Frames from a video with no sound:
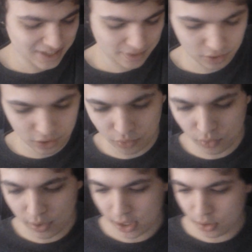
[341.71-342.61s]
have a look at a
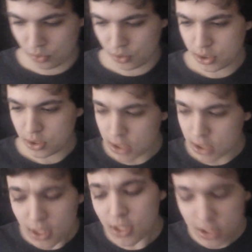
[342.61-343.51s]
record. See,
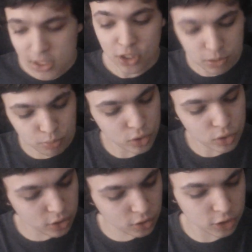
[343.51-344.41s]
this is actually pretty
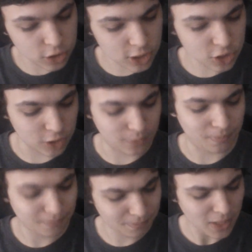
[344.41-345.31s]
good condition.
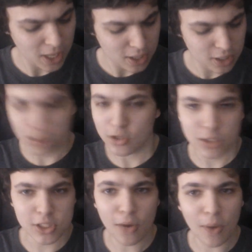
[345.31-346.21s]
You can
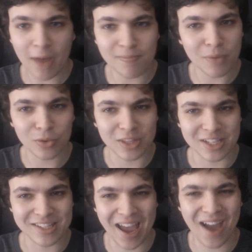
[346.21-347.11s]
tell I haven't pulled
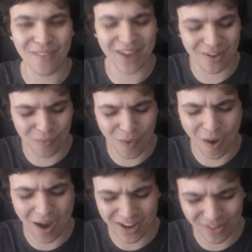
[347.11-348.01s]
this out in a
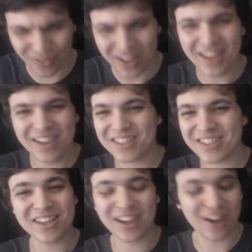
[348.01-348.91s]
while
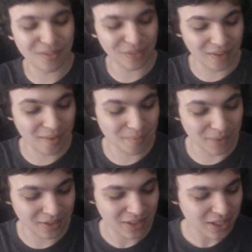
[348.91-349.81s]
because I can't
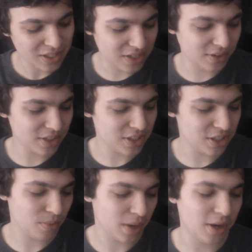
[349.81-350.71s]
remember. So this
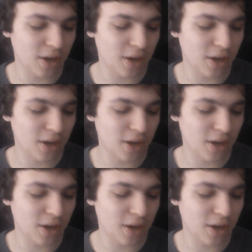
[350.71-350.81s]
is when